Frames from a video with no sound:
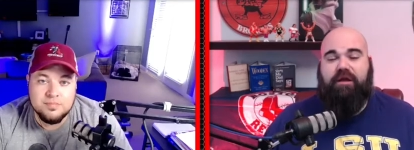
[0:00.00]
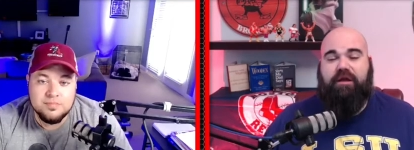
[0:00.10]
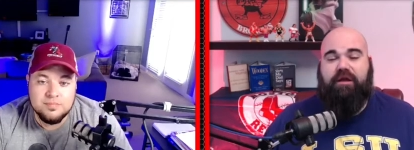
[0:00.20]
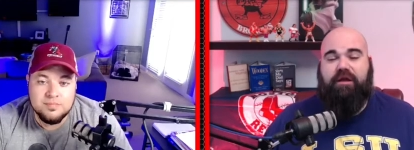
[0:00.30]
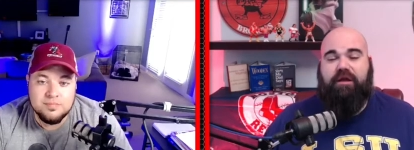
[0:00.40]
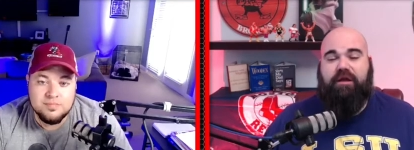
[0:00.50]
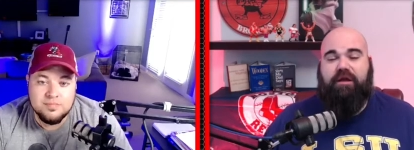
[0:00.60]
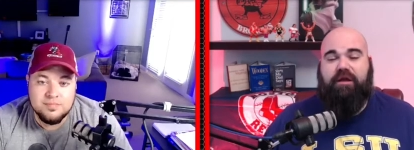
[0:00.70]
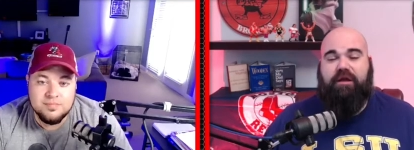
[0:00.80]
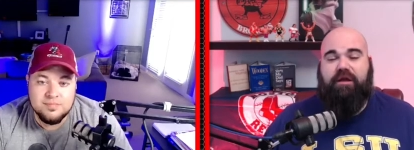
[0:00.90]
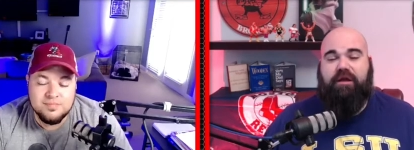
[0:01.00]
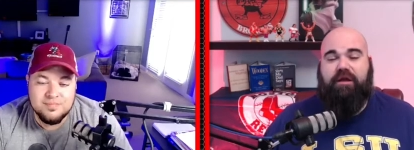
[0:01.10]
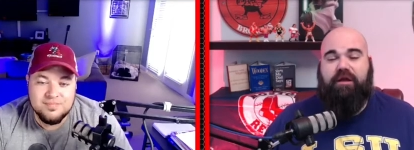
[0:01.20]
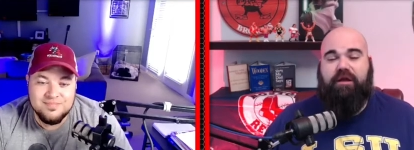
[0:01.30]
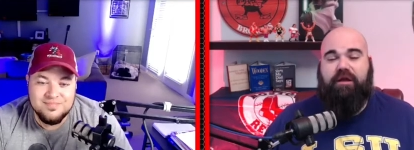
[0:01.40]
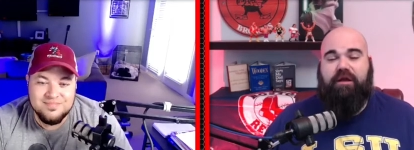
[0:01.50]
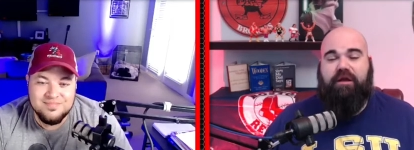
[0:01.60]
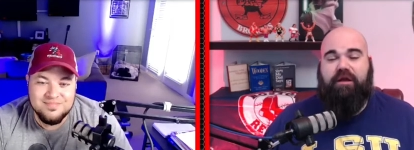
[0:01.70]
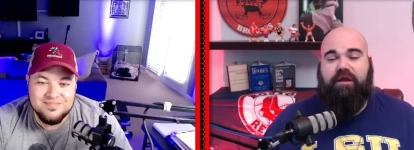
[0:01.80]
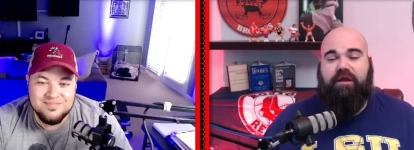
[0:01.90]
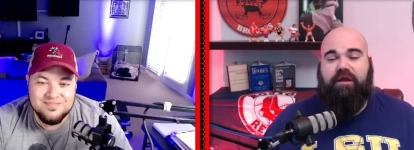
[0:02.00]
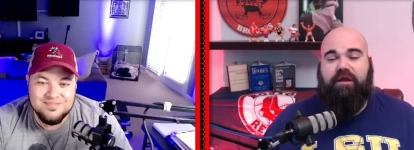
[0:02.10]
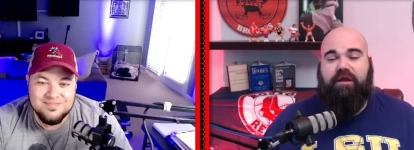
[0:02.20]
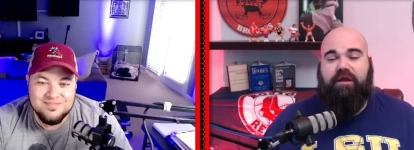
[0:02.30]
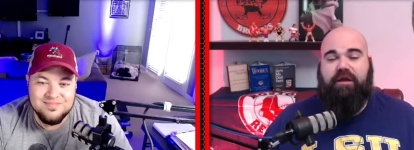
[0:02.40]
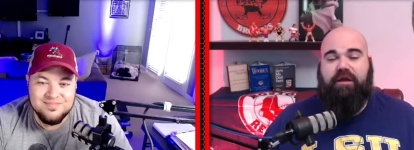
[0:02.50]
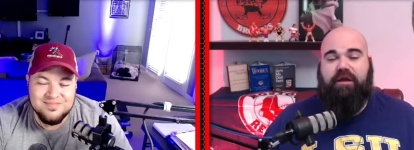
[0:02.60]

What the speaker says: Nothing is said.